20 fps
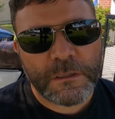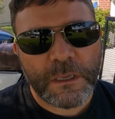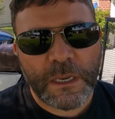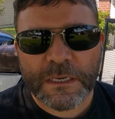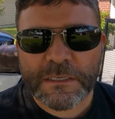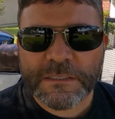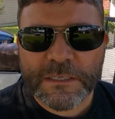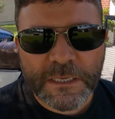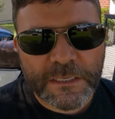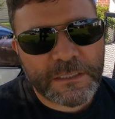I
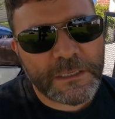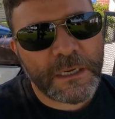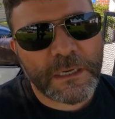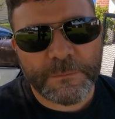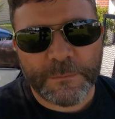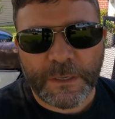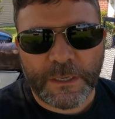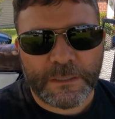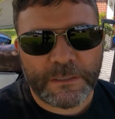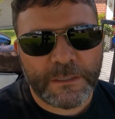say young
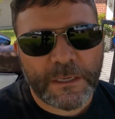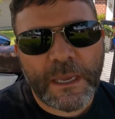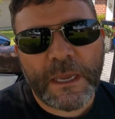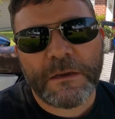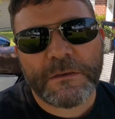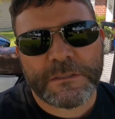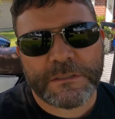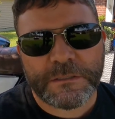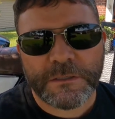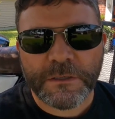man, the guy
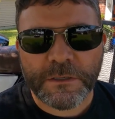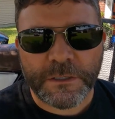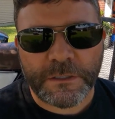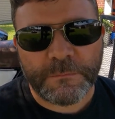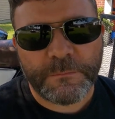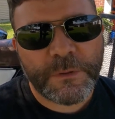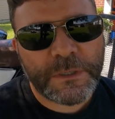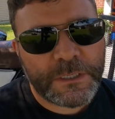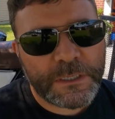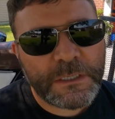was 30,
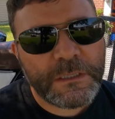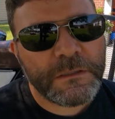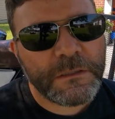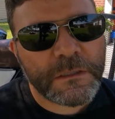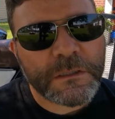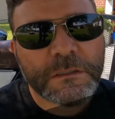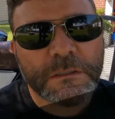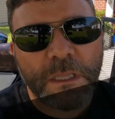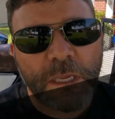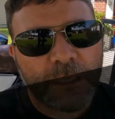but he
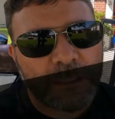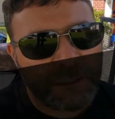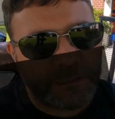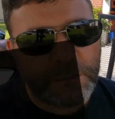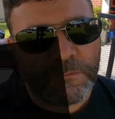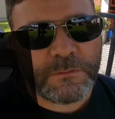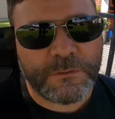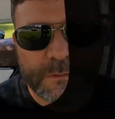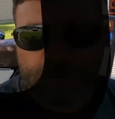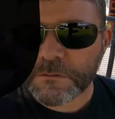looked like he
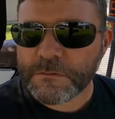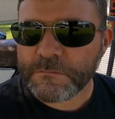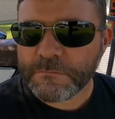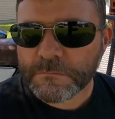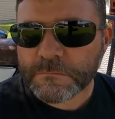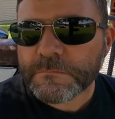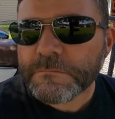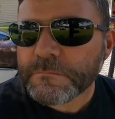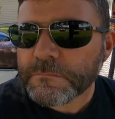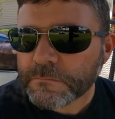was
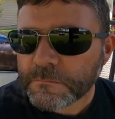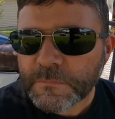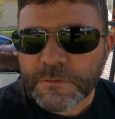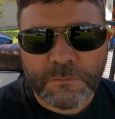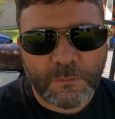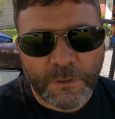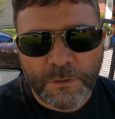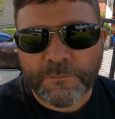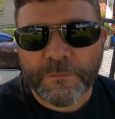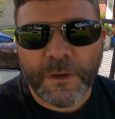
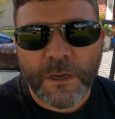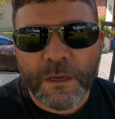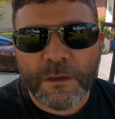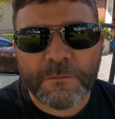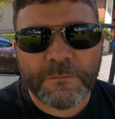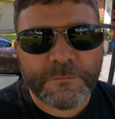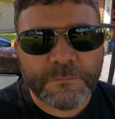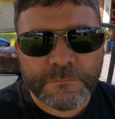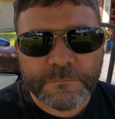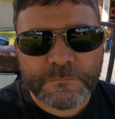
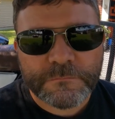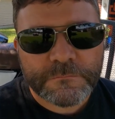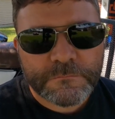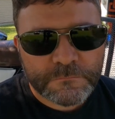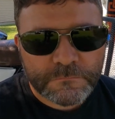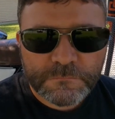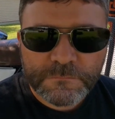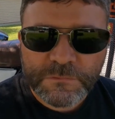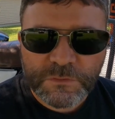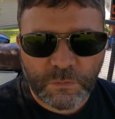25,
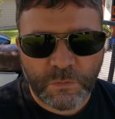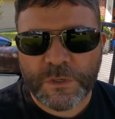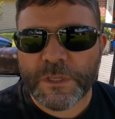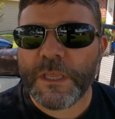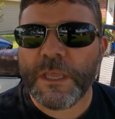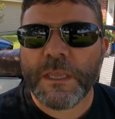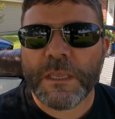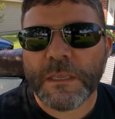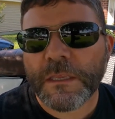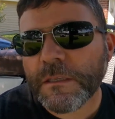
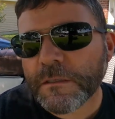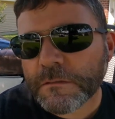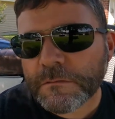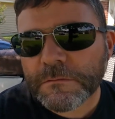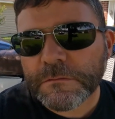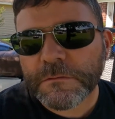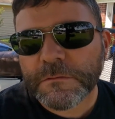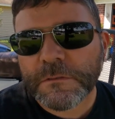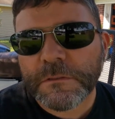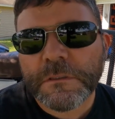28.
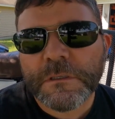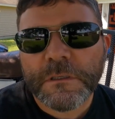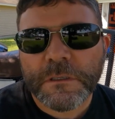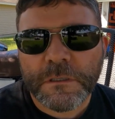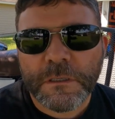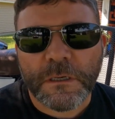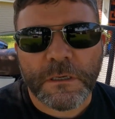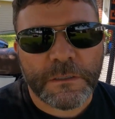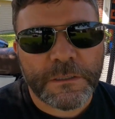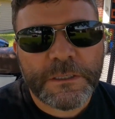
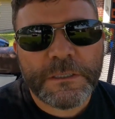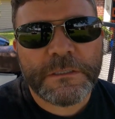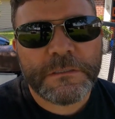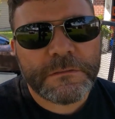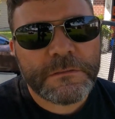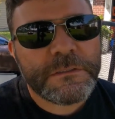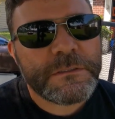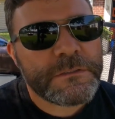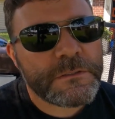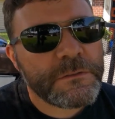You know,
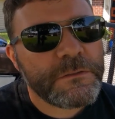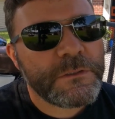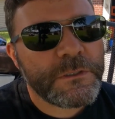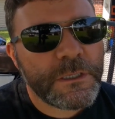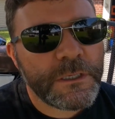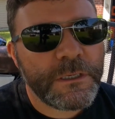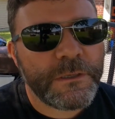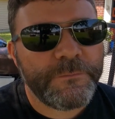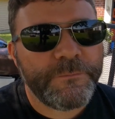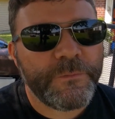he's doing
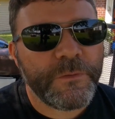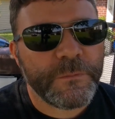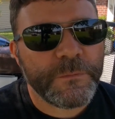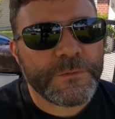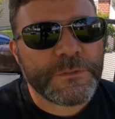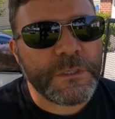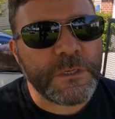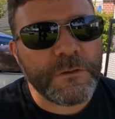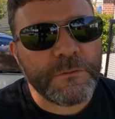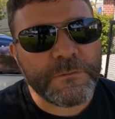good for
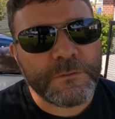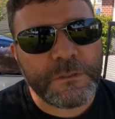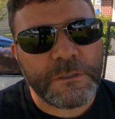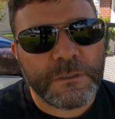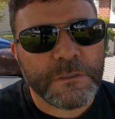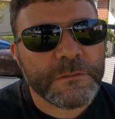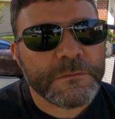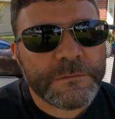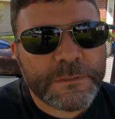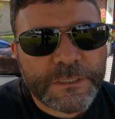himself, you
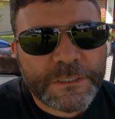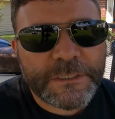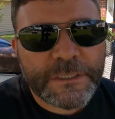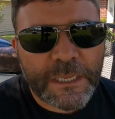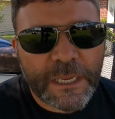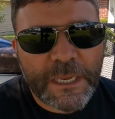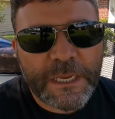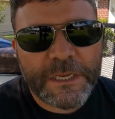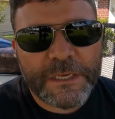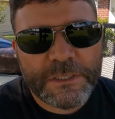know, in the
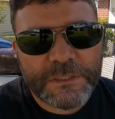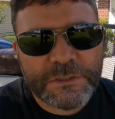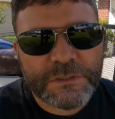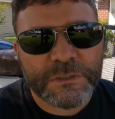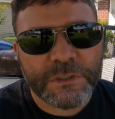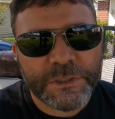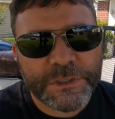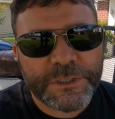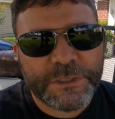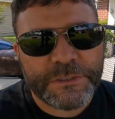age
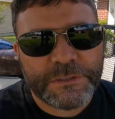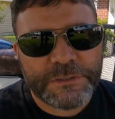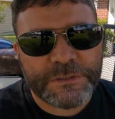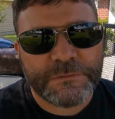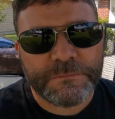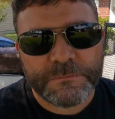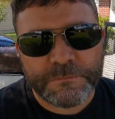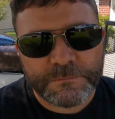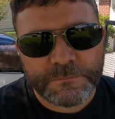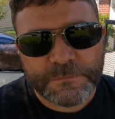lookage
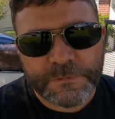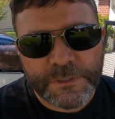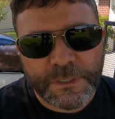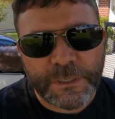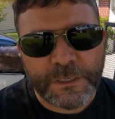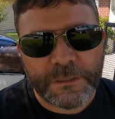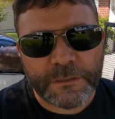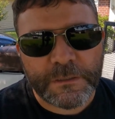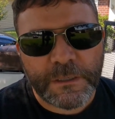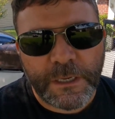
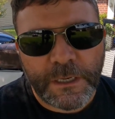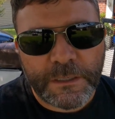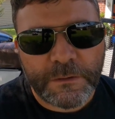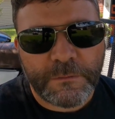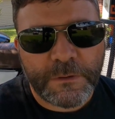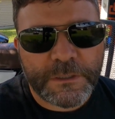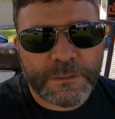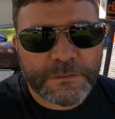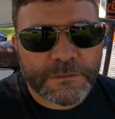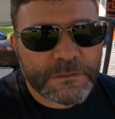thing
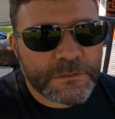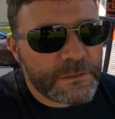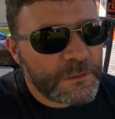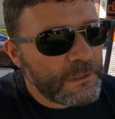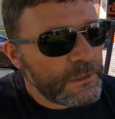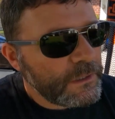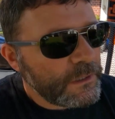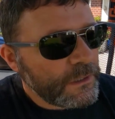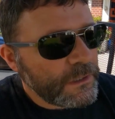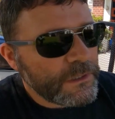anyways.
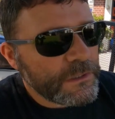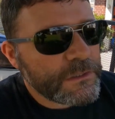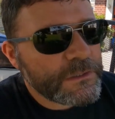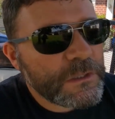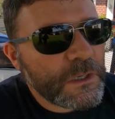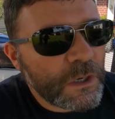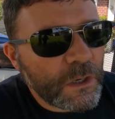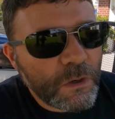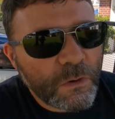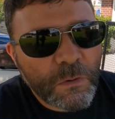
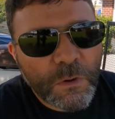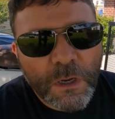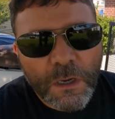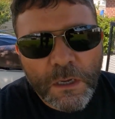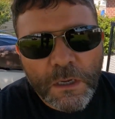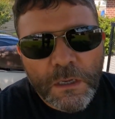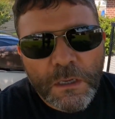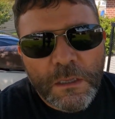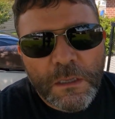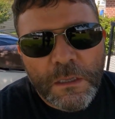
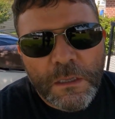So,